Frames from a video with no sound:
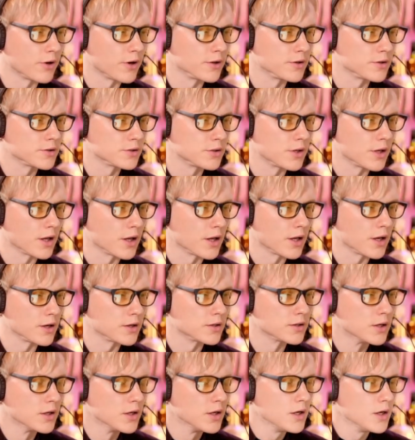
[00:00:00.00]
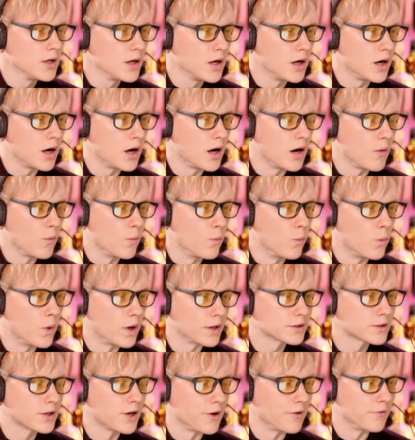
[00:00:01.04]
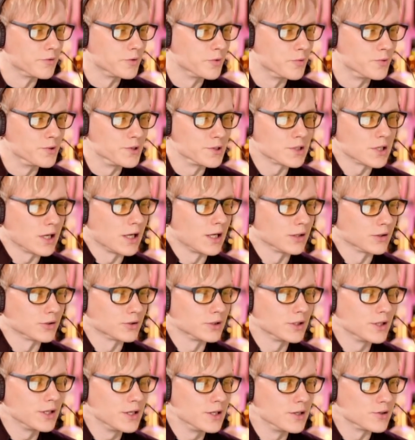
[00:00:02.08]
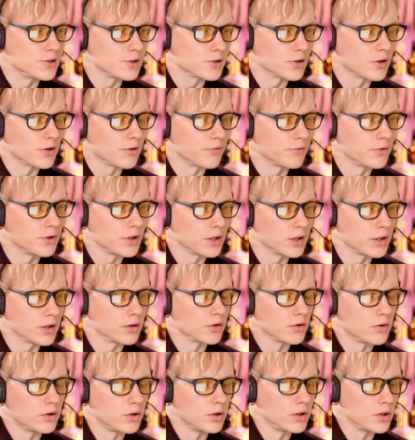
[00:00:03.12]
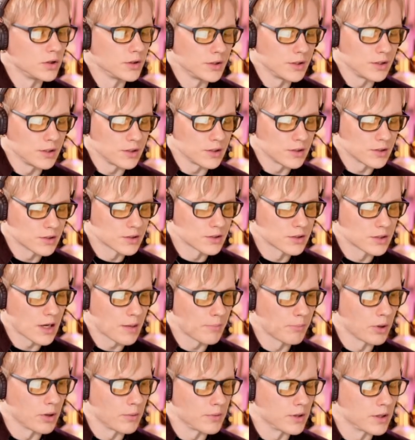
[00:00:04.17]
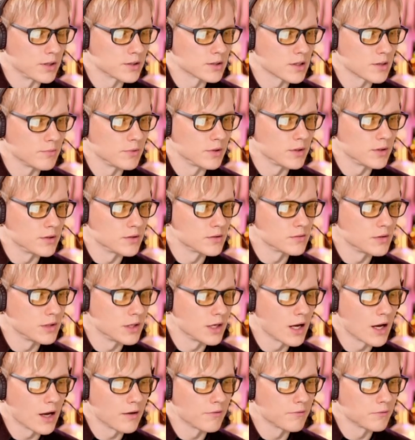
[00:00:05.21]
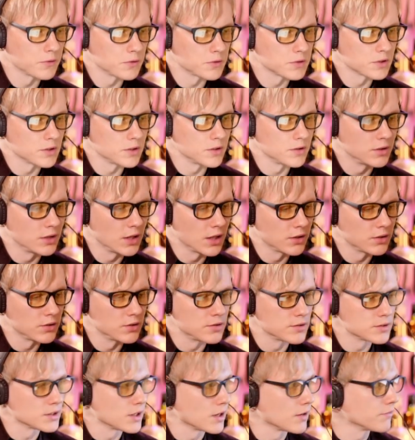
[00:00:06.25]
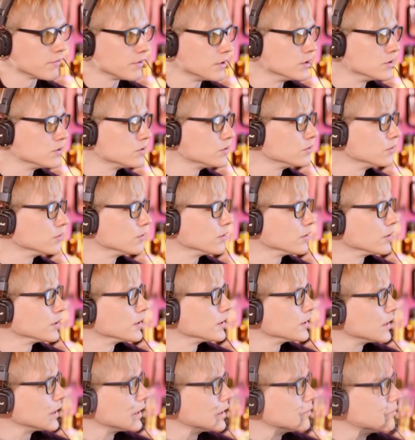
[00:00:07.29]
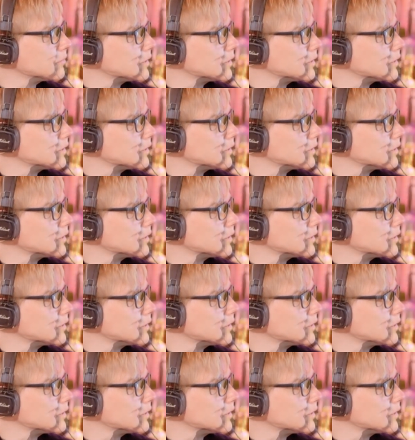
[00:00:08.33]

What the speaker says: understand what kind of the result is of taking all these supplements. I mean, there's many handfuls that you get yourself into on a daily